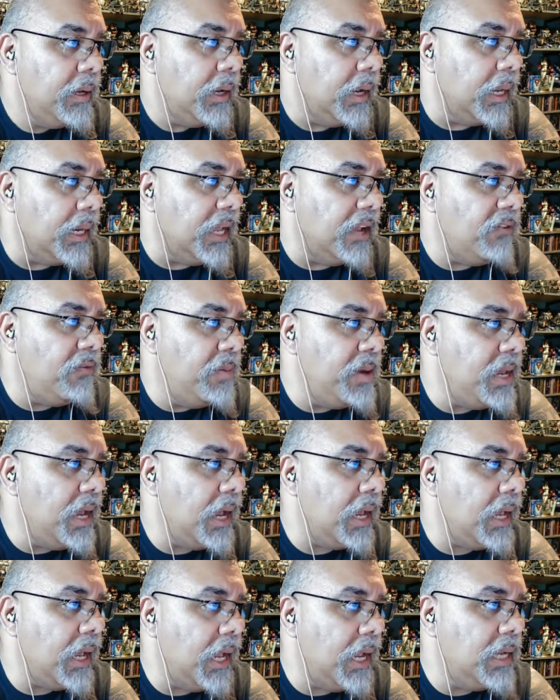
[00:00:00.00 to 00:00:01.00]
An F B I
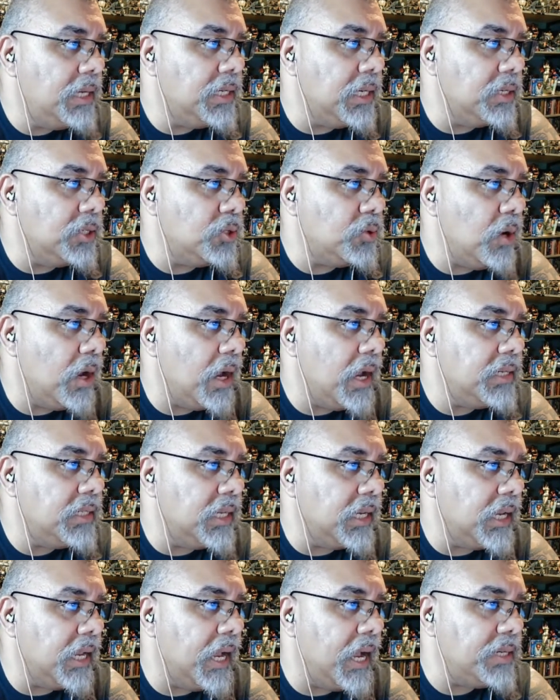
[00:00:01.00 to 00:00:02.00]
agent tries
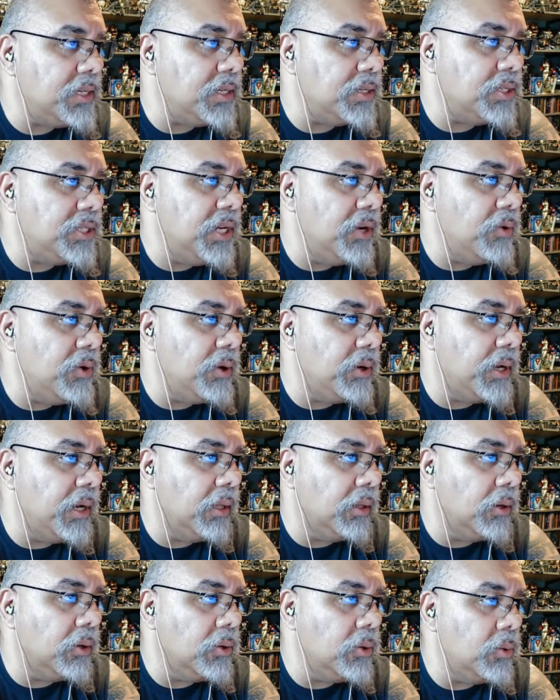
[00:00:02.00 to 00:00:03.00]
to catch a serial
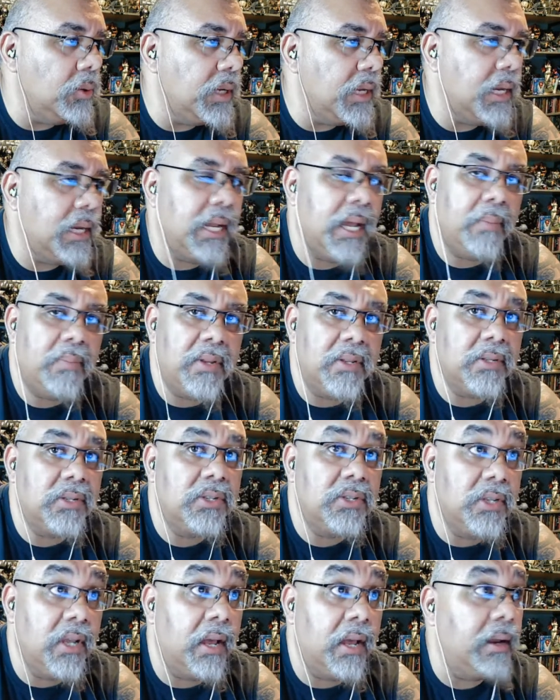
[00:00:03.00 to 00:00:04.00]
killer who kidnapped his
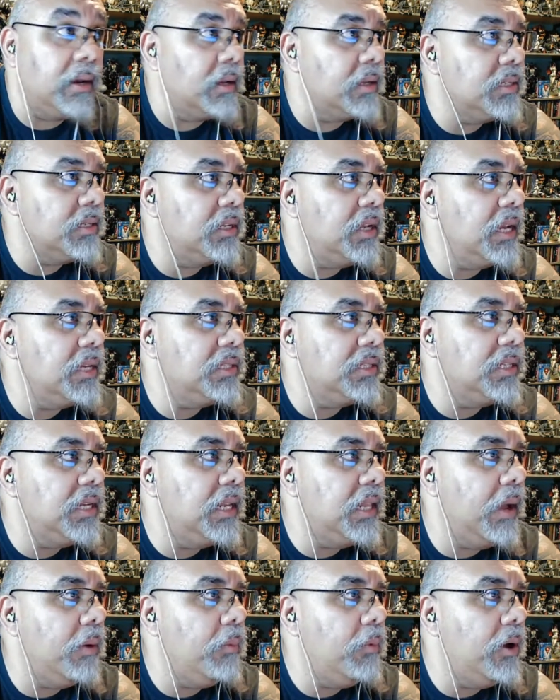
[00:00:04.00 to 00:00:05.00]
son. Has you guys
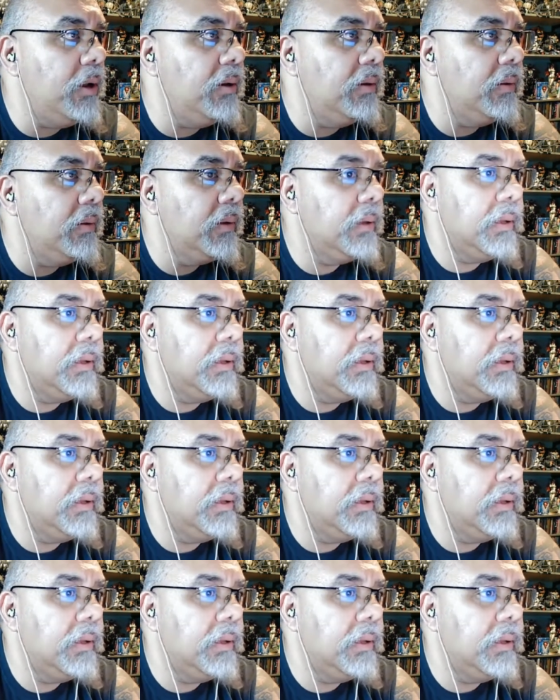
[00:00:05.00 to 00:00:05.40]
seen that one?